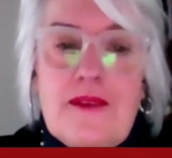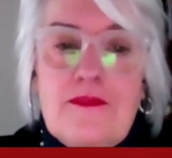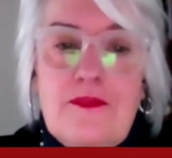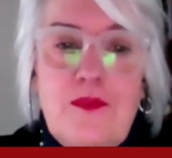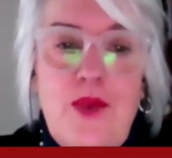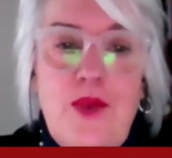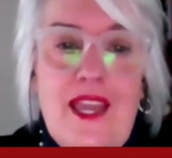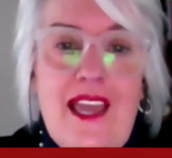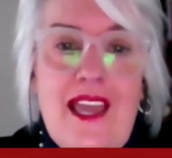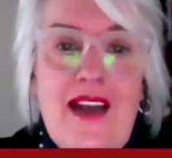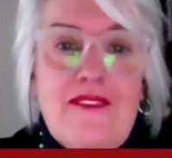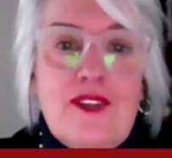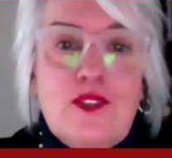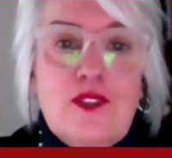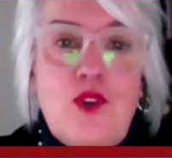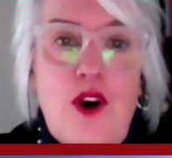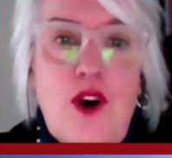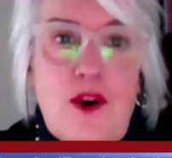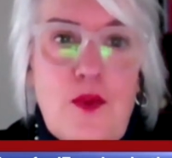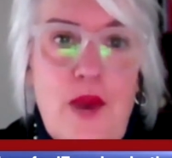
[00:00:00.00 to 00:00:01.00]
we have a
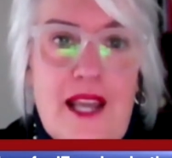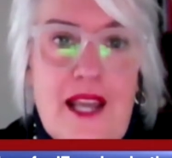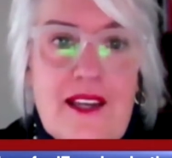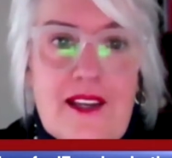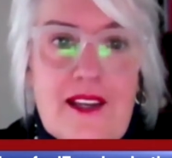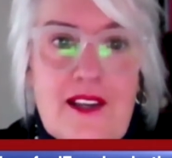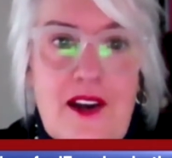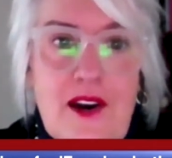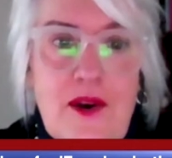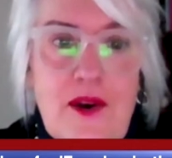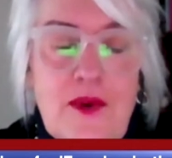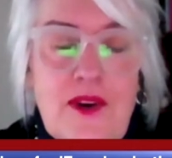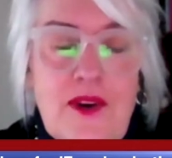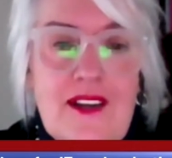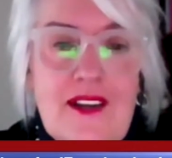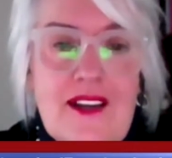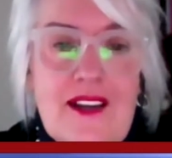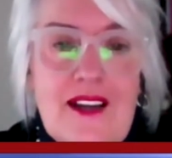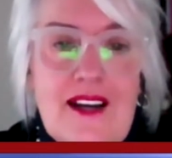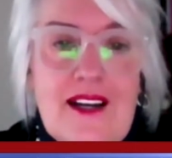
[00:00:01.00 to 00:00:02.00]
long way to go
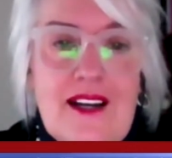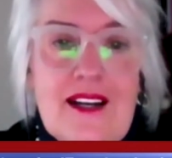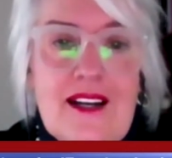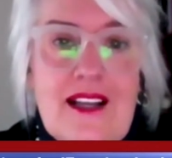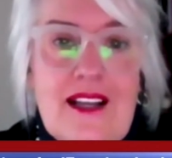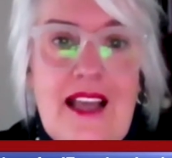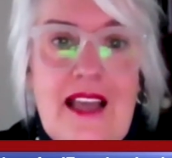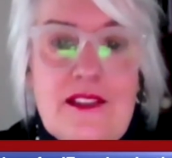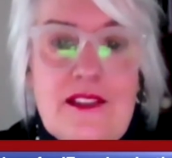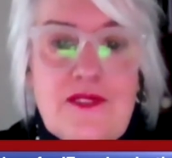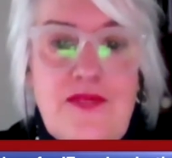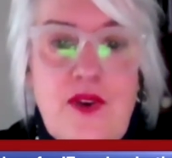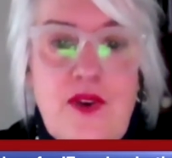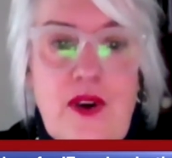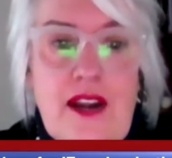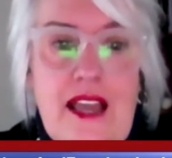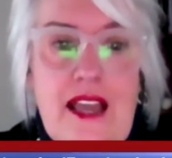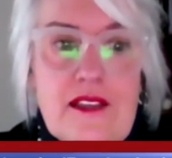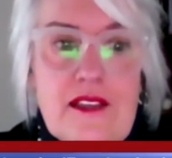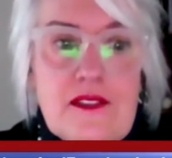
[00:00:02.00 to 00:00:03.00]
as
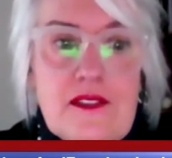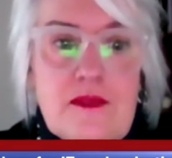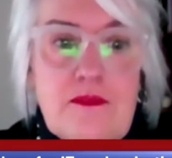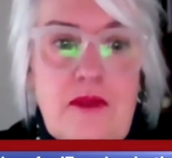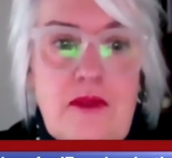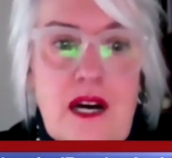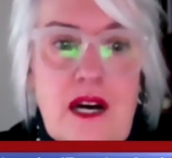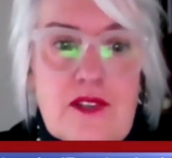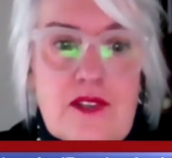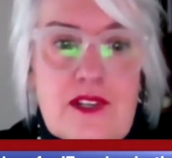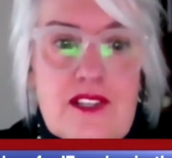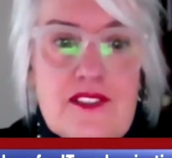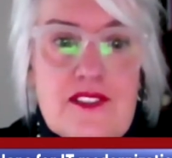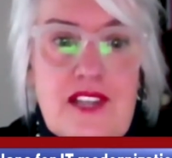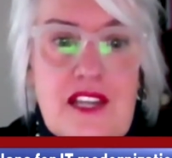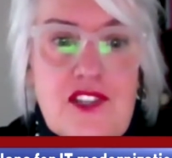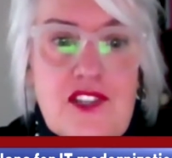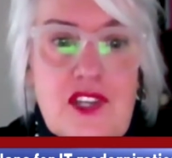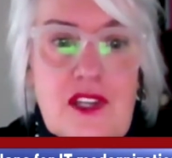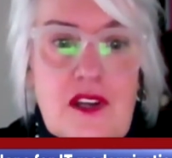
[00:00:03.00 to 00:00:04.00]
far as
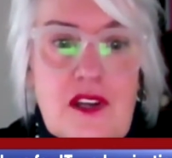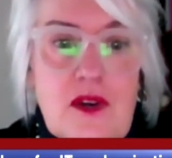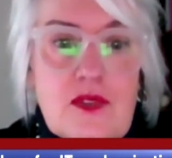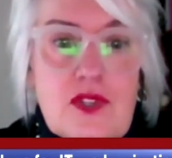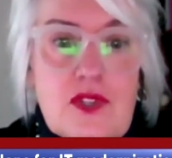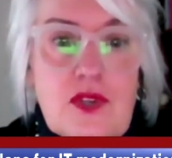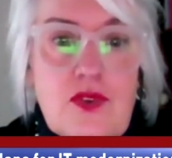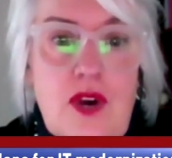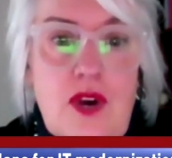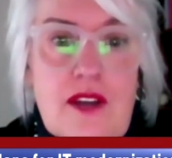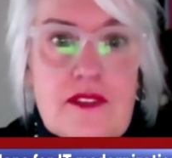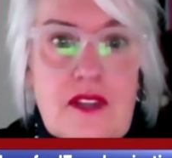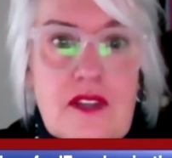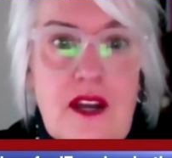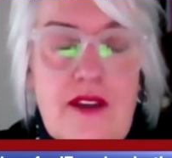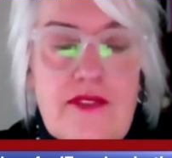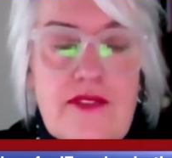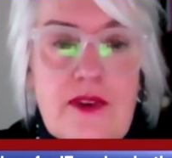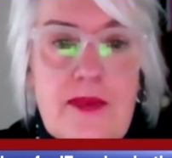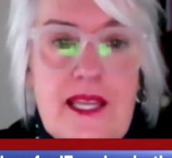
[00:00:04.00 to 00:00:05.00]
modernization goes across
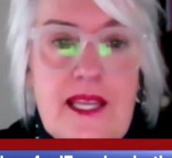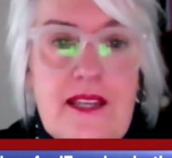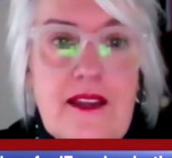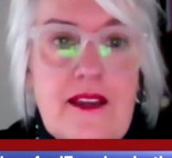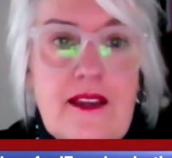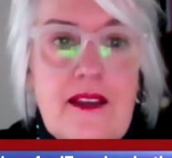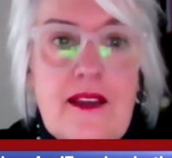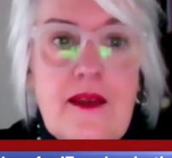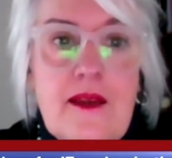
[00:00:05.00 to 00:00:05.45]
government.